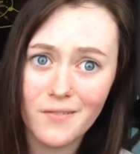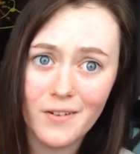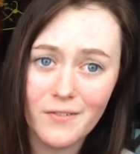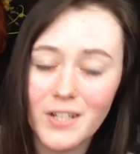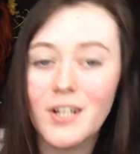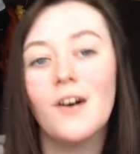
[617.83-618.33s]

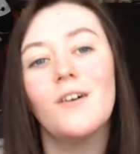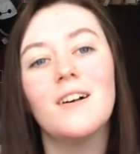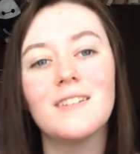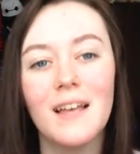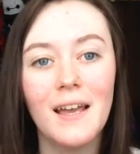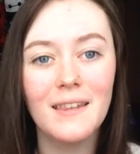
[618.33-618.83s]
post
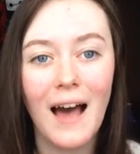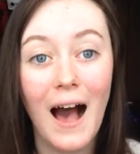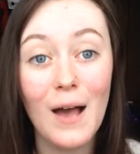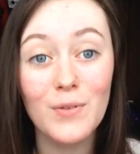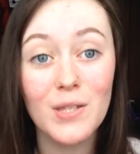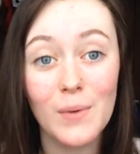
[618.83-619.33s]
thing of a
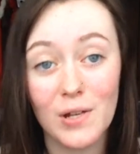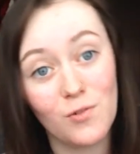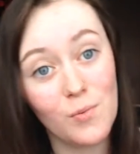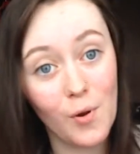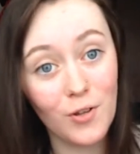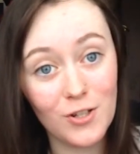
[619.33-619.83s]
video
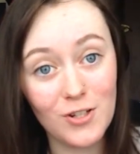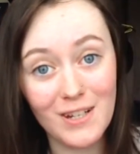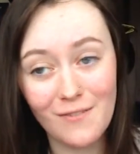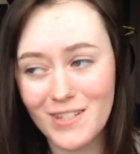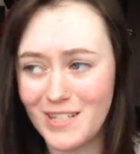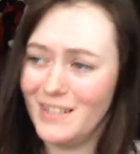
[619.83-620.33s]
saying that I
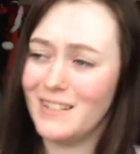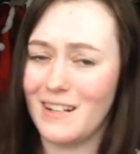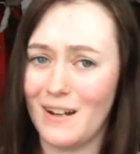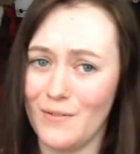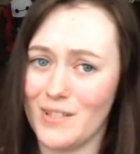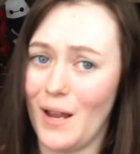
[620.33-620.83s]
was the best
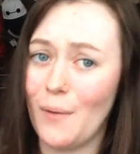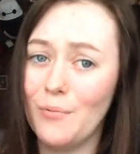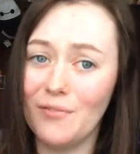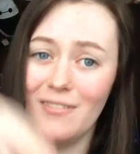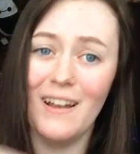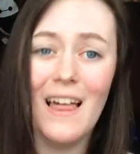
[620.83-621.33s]
Ramona she'd ever
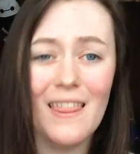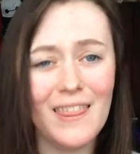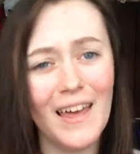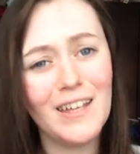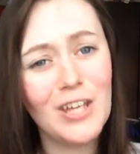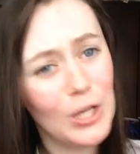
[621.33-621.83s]
seen, and I
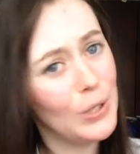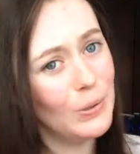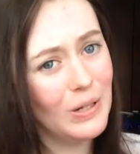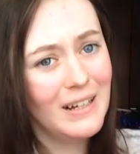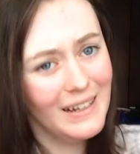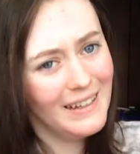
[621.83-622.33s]
was like,
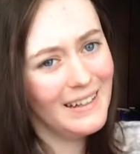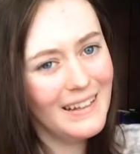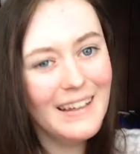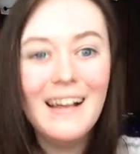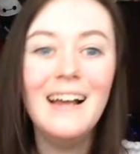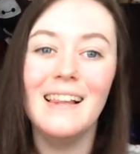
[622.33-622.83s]
thank
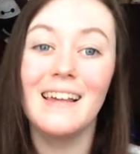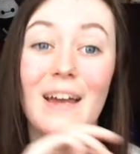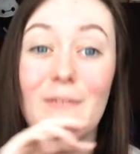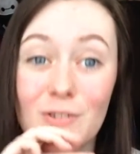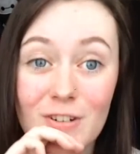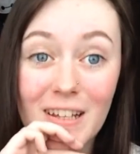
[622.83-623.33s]
you.